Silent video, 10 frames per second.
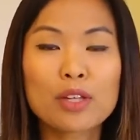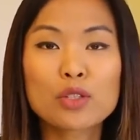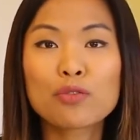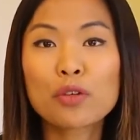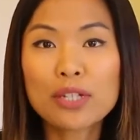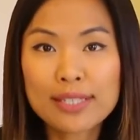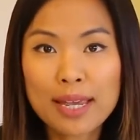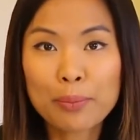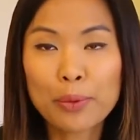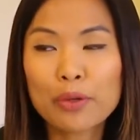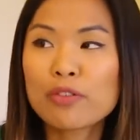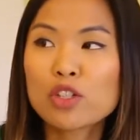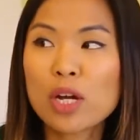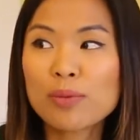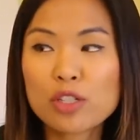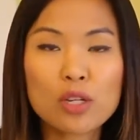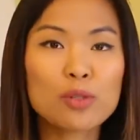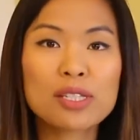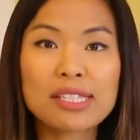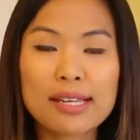So for example, if a job
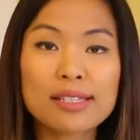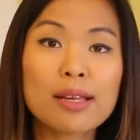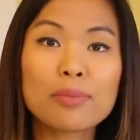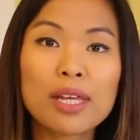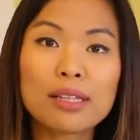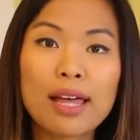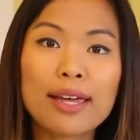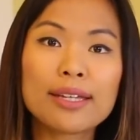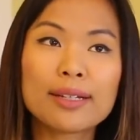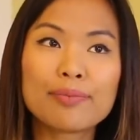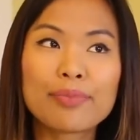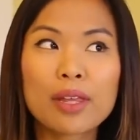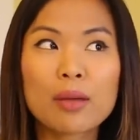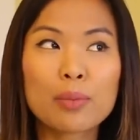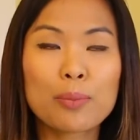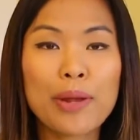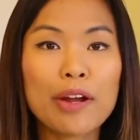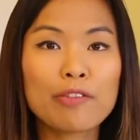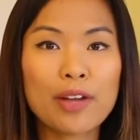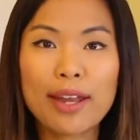description says something like,
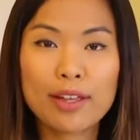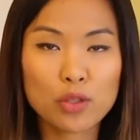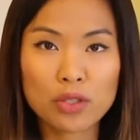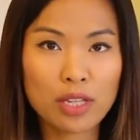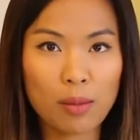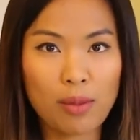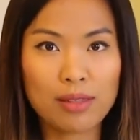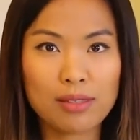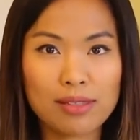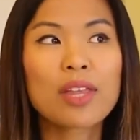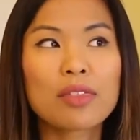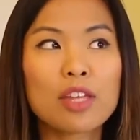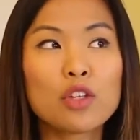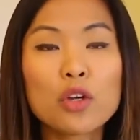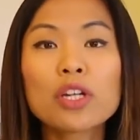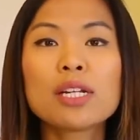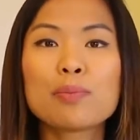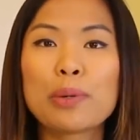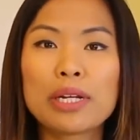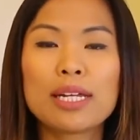prepare financial statements, then you're going
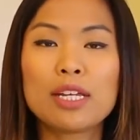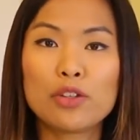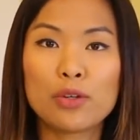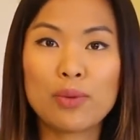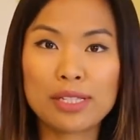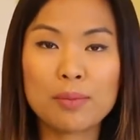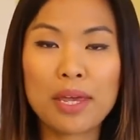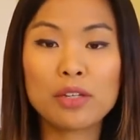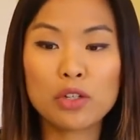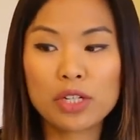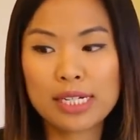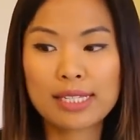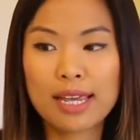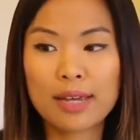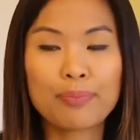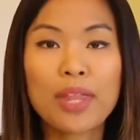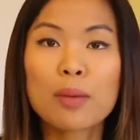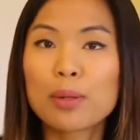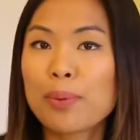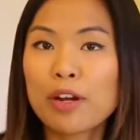to put it in your resume and you're going to say,
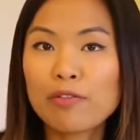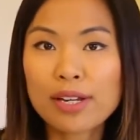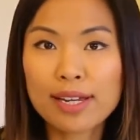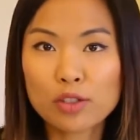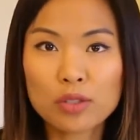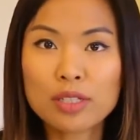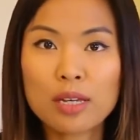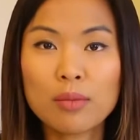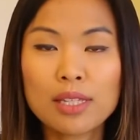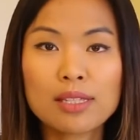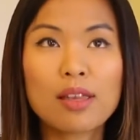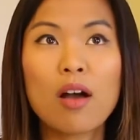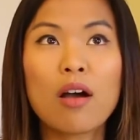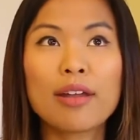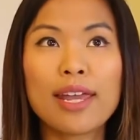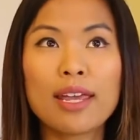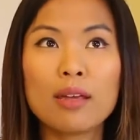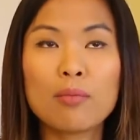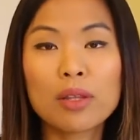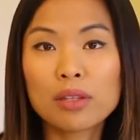prepare financial statements on
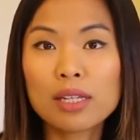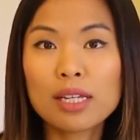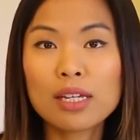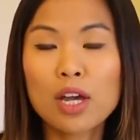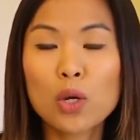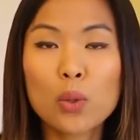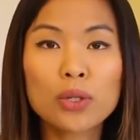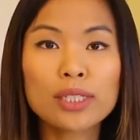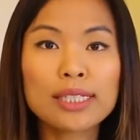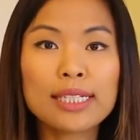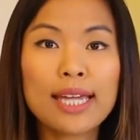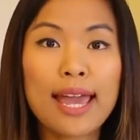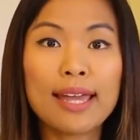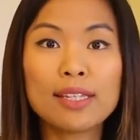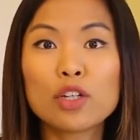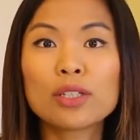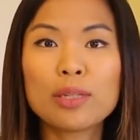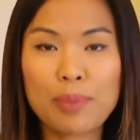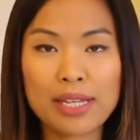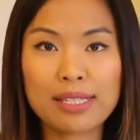a monthly, quarterly, and
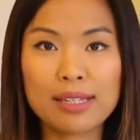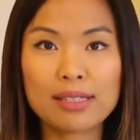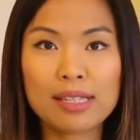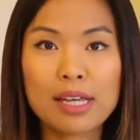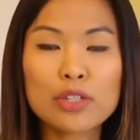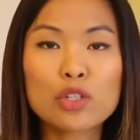yearly basis.